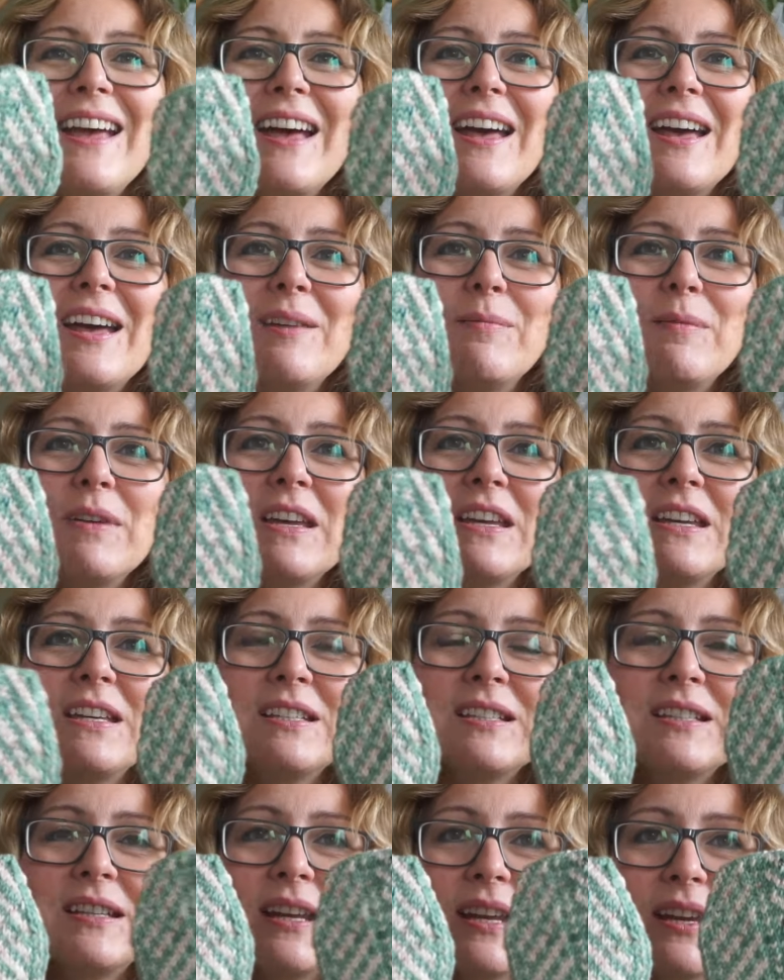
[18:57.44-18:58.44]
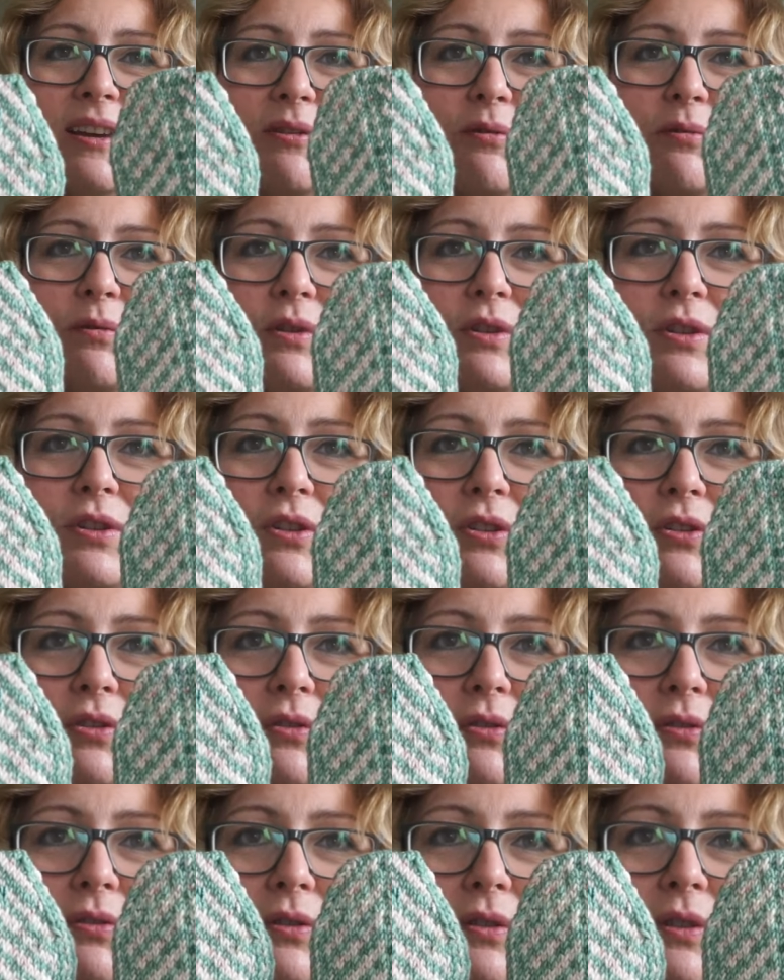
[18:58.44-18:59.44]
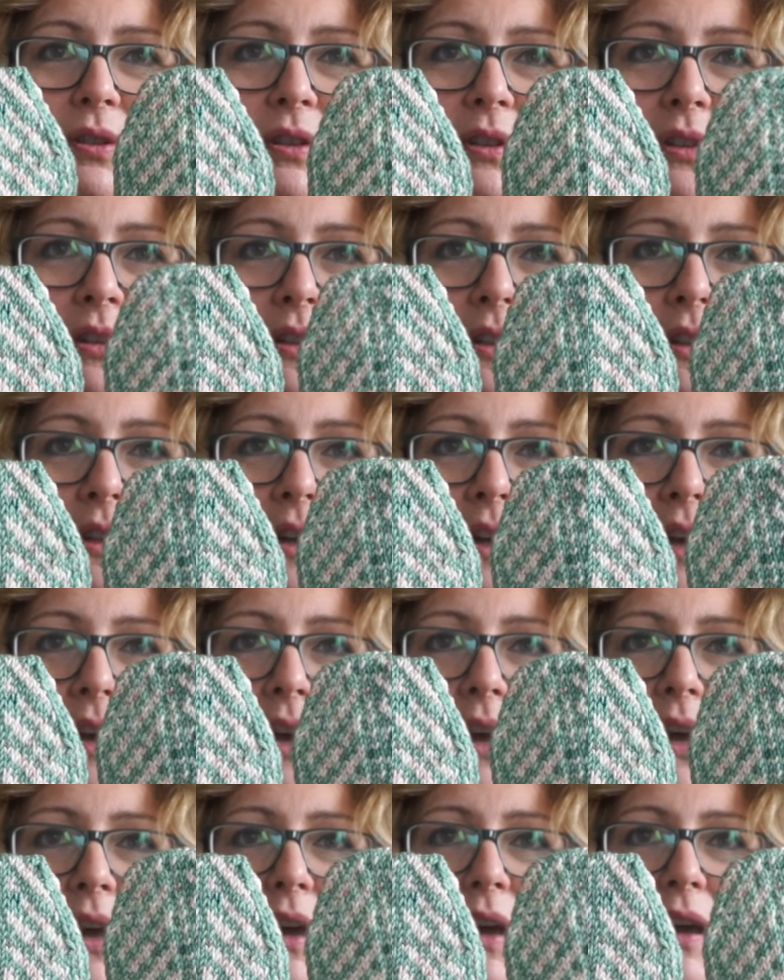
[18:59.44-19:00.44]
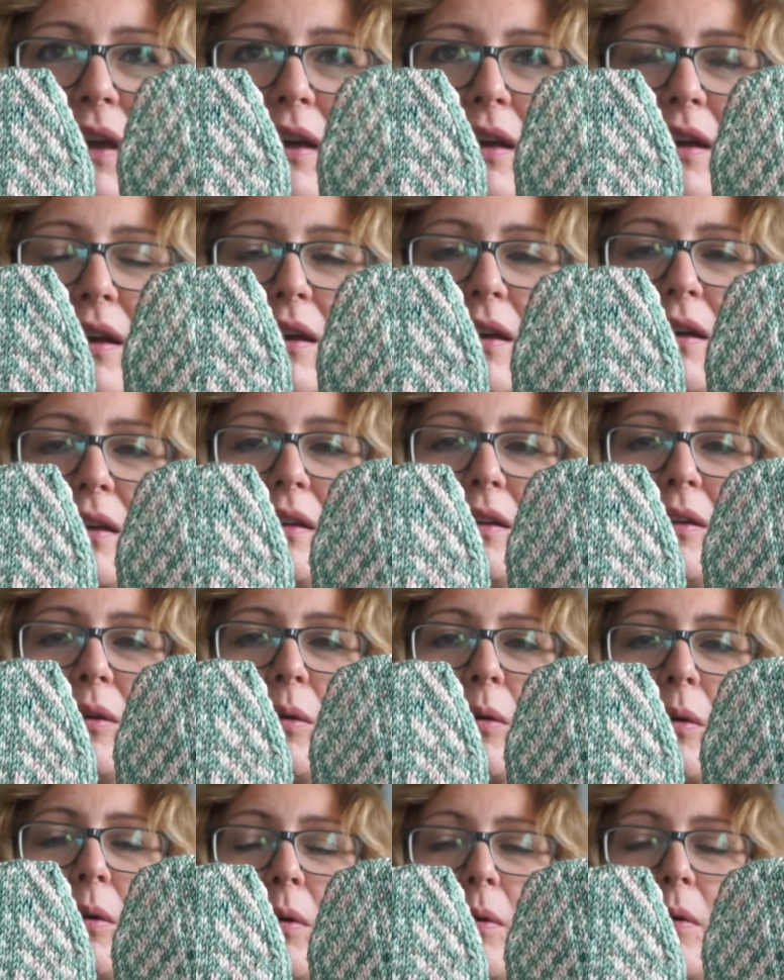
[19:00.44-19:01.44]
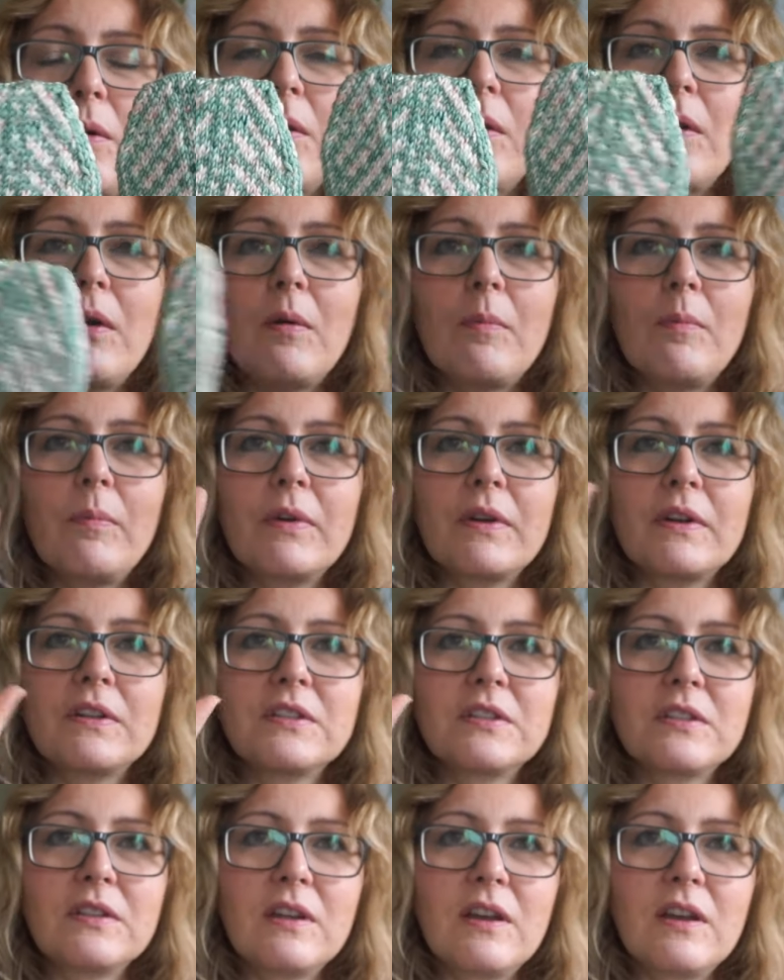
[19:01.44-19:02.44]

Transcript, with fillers: um, it is now done. Uh, but I still